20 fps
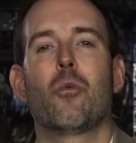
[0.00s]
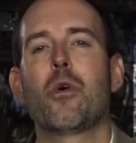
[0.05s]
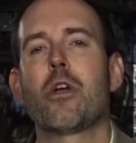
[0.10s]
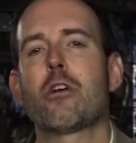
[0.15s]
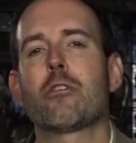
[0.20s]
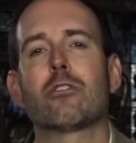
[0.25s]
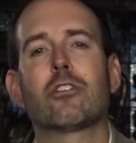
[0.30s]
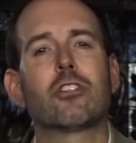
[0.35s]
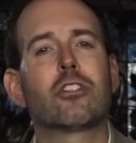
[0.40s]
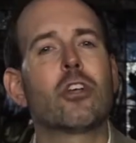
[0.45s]

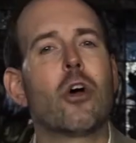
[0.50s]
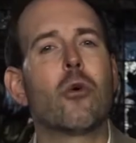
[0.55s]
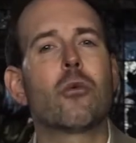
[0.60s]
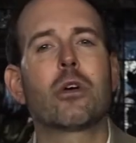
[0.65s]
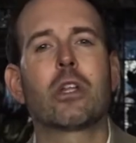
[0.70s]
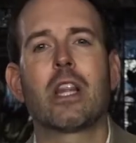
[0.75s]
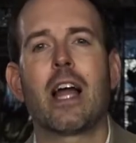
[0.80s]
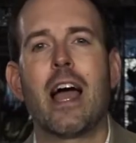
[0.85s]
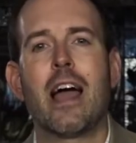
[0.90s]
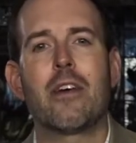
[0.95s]
We are
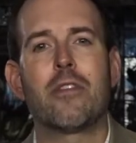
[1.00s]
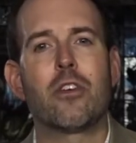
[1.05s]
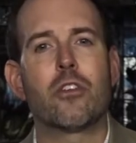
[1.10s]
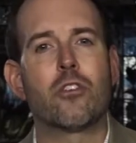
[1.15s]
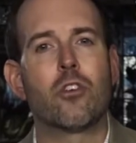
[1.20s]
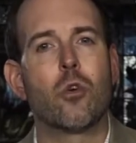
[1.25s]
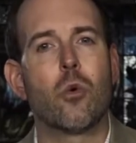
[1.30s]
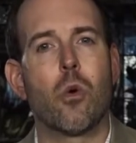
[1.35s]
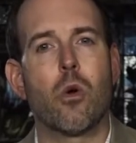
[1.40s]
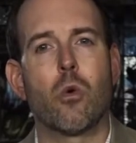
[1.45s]
so glad
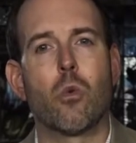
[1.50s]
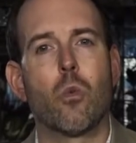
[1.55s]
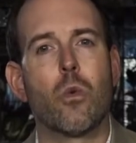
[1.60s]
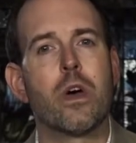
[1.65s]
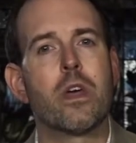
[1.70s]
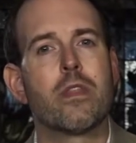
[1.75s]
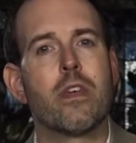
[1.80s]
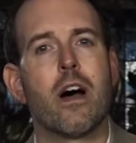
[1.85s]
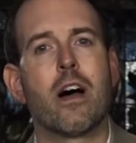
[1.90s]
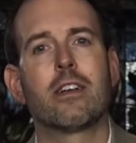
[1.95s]
that you are
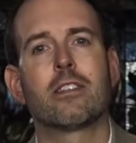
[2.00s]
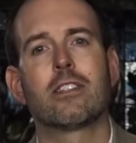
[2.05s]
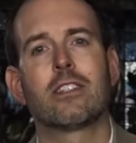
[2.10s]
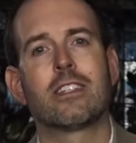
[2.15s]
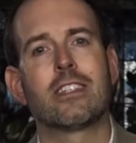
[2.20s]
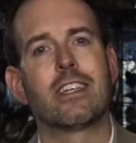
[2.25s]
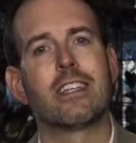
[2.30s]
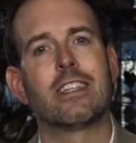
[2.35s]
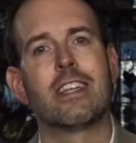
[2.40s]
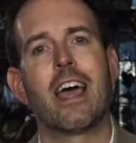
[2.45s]
with
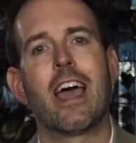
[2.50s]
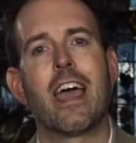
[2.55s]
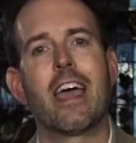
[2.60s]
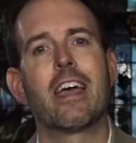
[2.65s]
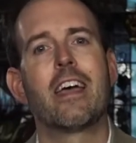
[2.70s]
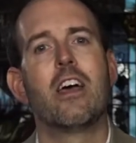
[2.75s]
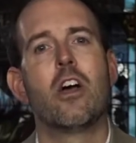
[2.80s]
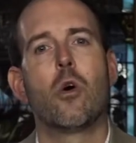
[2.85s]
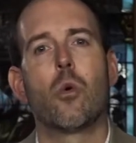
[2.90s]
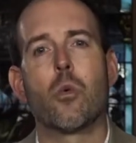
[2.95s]
us
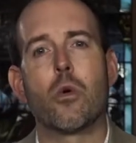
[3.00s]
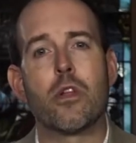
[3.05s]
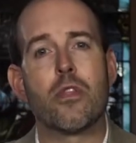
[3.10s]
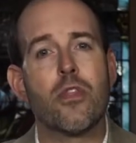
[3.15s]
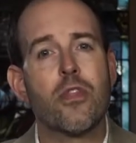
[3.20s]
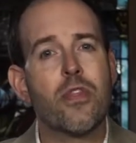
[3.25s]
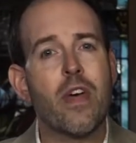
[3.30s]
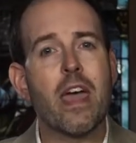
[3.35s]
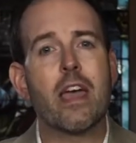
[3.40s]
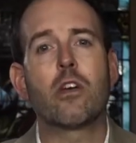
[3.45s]
today.
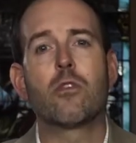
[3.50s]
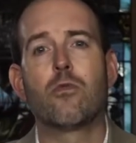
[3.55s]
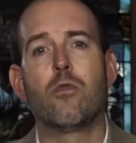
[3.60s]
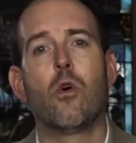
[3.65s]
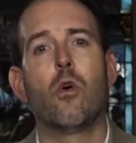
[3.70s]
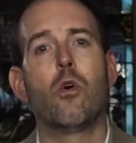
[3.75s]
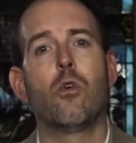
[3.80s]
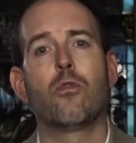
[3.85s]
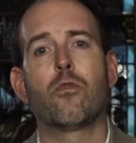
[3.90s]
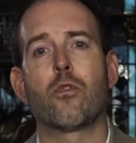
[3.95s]
We're
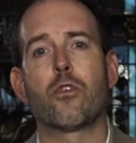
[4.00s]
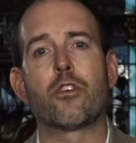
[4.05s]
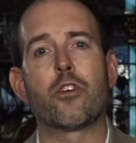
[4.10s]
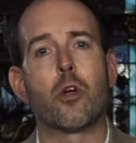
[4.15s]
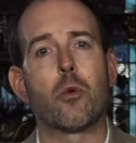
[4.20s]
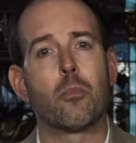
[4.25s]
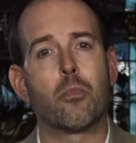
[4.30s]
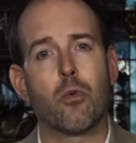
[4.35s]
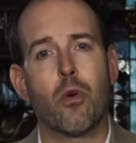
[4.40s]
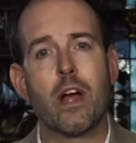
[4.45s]
thankful for
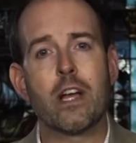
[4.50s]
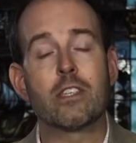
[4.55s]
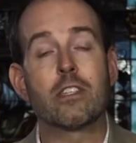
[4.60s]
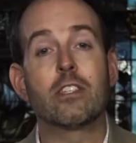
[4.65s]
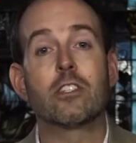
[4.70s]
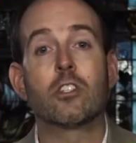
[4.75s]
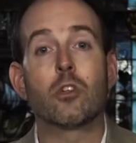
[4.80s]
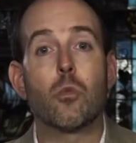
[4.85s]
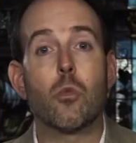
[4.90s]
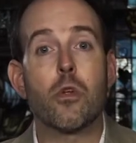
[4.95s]
your
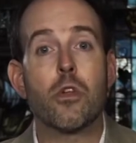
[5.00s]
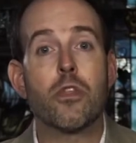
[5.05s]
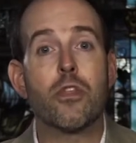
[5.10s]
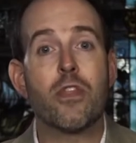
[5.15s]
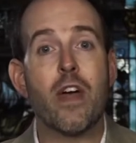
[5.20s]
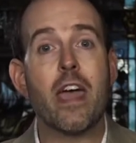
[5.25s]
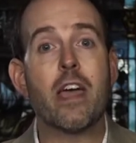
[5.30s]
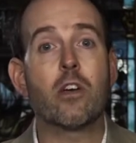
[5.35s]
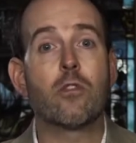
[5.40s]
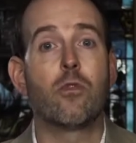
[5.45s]
presence, and we're
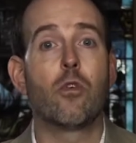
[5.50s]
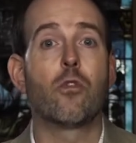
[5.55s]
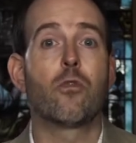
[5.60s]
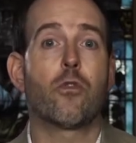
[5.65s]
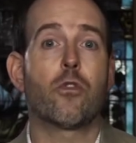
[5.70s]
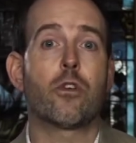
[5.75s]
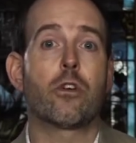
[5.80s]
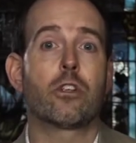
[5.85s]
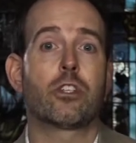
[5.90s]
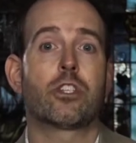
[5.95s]

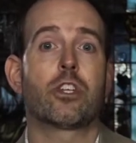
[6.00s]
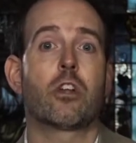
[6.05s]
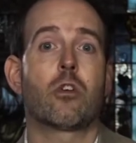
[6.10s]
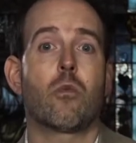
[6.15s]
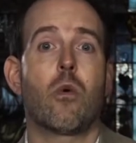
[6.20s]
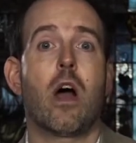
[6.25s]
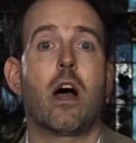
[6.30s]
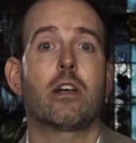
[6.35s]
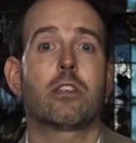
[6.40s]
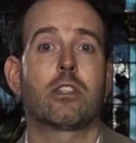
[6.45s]
thankful for your
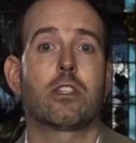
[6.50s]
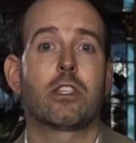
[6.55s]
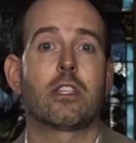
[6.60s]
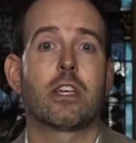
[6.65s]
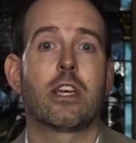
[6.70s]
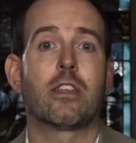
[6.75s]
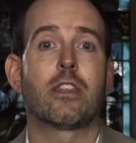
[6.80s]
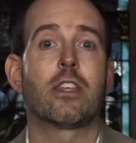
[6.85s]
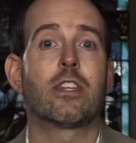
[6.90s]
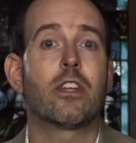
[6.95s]

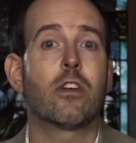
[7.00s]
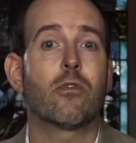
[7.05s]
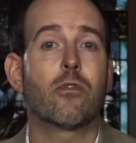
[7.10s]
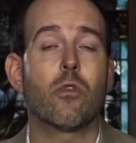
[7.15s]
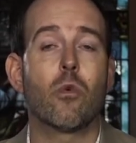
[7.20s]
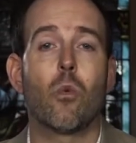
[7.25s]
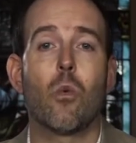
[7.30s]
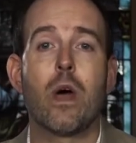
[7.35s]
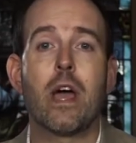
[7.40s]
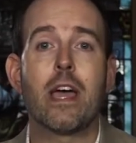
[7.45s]
generosity and the
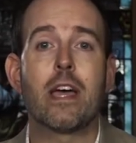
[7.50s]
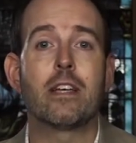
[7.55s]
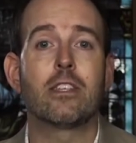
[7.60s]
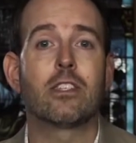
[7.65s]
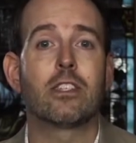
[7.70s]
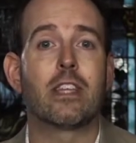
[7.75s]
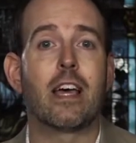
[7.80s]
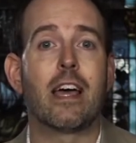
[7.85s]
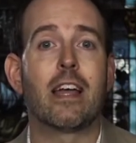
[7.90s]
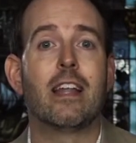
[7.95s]
different
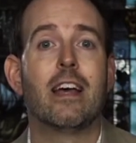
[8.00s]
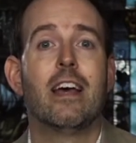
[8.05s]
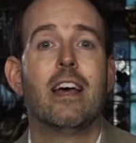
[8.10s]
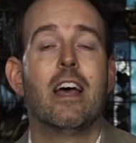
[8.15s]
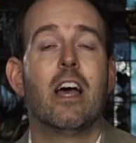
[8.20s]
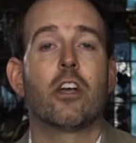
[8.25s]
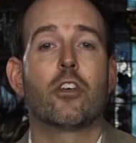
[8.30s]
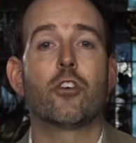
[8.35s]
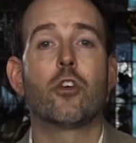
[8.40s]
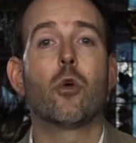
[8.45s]
ways that
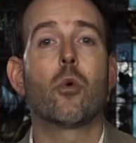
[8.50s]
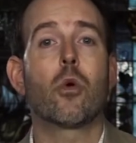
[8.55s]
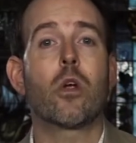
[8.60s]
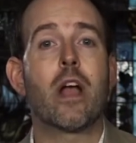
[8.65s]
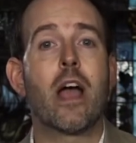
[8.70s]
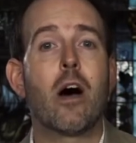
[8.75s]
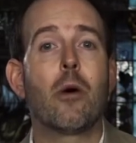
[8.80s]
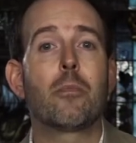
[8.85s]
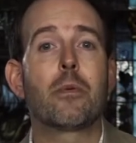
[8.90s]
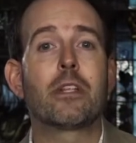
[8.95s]
you
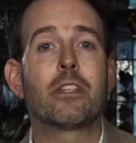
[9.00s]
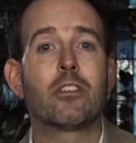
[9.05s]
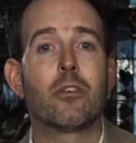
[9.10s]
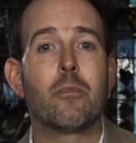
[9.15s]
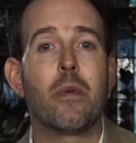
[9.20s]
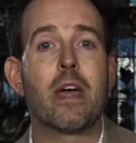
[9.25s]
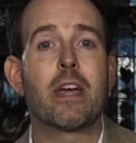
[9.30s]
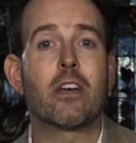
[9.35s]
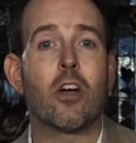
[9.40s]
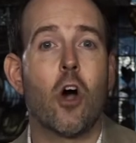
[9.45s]
are helping
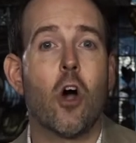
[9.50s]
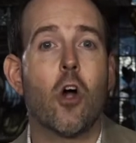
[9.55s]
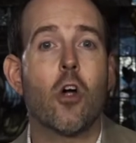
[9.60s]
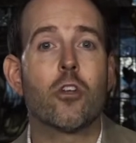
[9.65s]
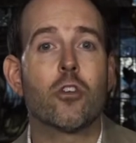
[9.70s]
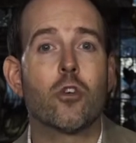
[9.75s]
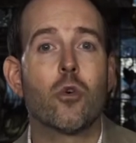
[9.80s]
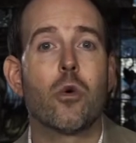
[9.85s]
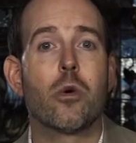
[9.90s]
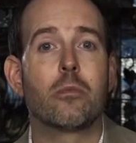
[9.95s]
to make
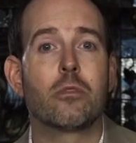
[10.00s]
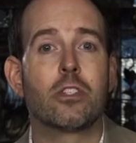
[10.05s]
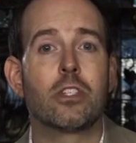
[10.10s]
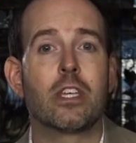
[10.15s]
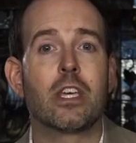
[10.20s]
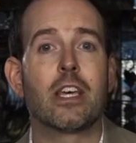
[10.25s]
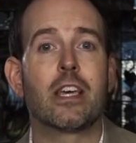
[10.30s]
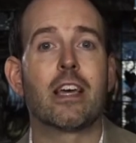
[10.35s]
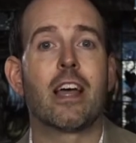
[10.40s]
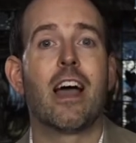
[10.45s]

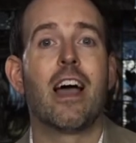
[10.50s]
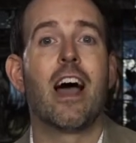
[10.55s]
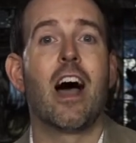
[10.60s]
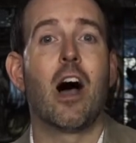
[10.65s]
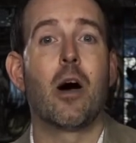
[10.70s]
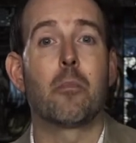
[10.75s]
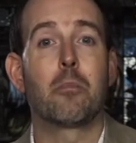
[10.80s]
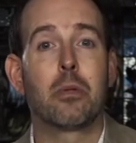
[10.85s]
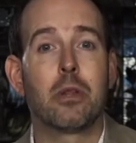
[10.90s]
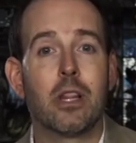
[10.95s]
RUMC
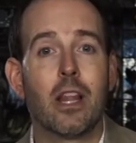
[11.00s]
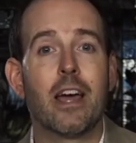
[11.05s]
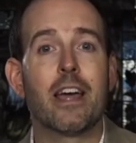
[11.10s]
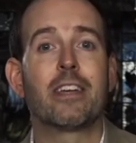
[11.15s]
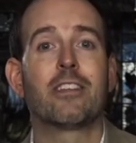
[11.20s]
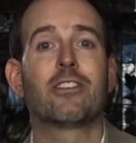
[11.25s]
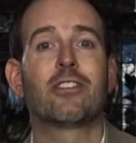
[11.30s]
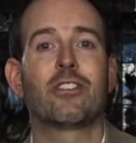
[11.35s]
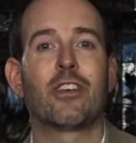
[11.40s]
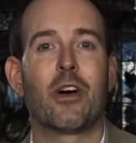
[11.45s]
a
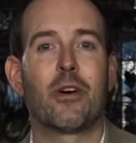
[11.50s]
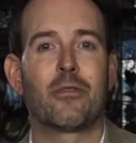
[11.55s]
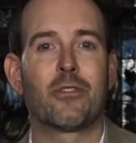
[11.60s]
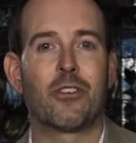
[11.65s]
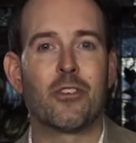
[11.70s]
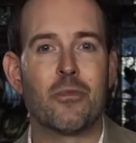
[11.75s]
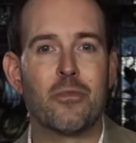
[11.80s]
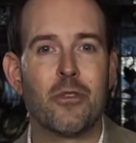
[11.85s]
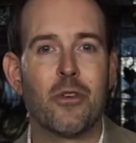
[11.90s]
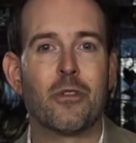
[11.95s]
place
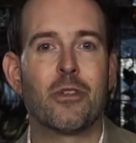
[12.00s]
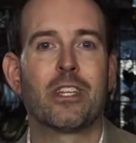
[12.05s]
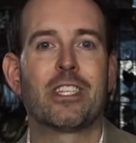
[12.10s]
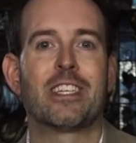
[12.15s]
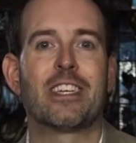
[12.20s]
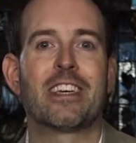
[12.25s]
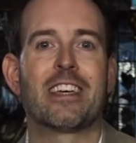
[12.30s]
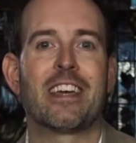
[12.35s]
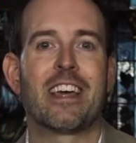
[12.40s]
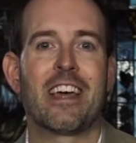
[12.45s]
of
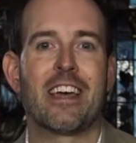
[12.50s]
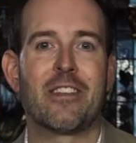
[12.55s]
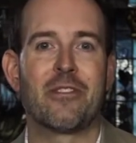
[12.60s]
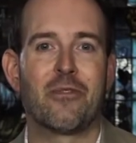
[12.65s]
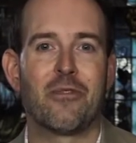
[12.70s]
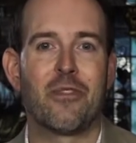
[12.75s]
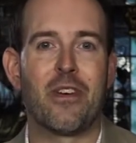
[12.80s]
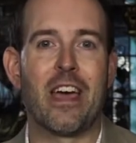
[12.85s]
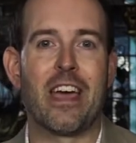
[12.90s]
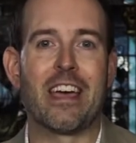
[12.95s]
community
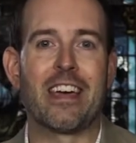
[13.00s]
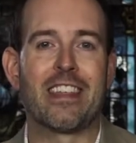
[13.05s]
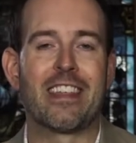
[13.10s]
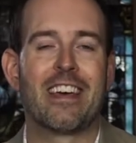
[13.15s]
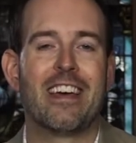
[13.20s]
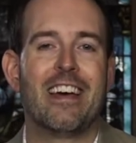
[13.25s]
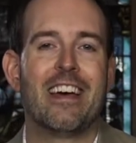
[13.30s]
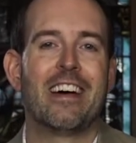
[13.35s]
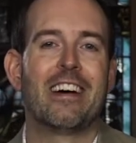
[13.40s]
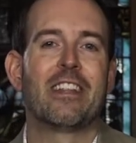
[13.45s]
and
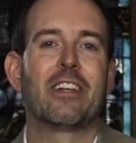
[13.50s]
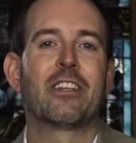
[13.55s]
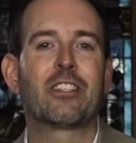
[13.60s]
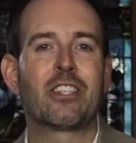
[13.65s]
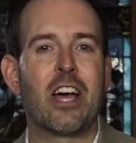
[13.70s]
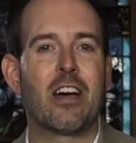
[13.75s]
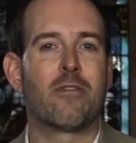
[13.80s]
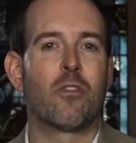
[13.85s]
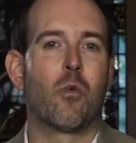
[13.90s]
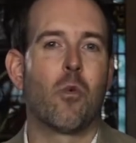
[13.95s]
faith.
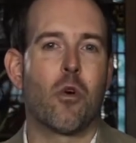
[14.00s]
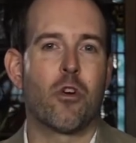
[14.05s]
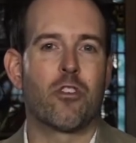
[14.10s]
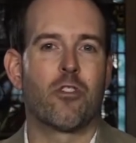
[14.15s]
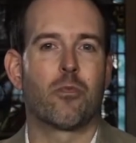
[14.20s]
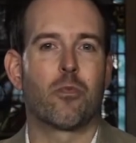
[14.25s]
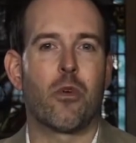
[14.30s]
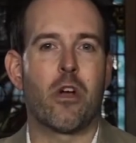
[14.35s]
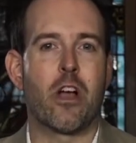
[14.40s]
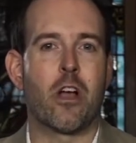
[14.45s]
Let's have a
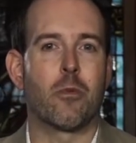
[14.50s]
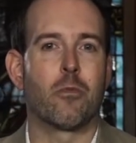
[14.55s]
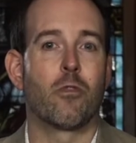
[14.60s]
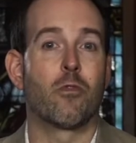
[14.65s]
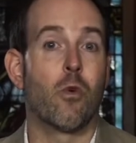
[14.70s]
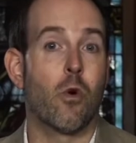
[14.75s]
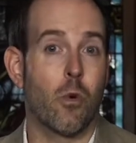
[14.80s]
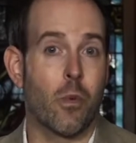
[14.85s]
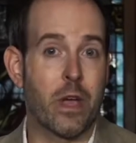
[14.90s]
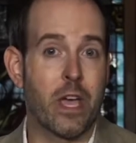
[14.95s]
word of prayer
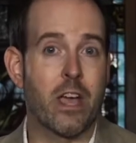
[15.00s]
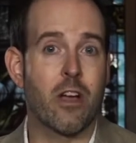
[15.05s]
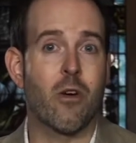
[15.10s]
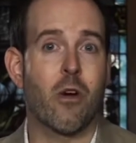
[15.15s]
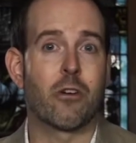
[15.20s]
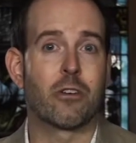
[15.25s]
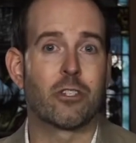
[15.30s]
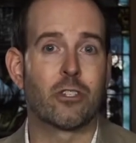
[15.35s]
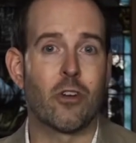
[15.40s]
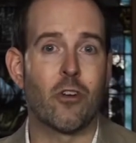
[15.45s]
before we
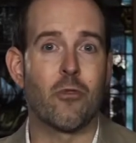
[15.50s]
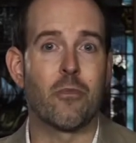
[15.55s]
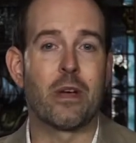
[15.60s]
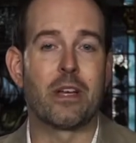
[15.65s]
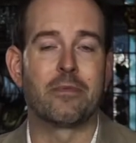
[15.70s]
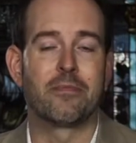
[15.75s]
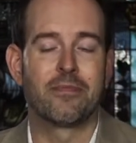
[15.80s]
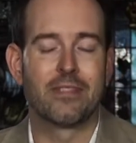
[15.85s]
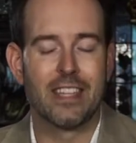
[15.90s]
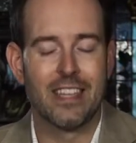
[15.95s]
hear our
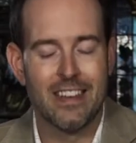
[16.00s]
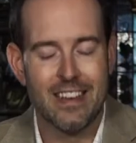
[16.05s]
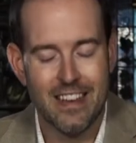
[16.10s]
sermon.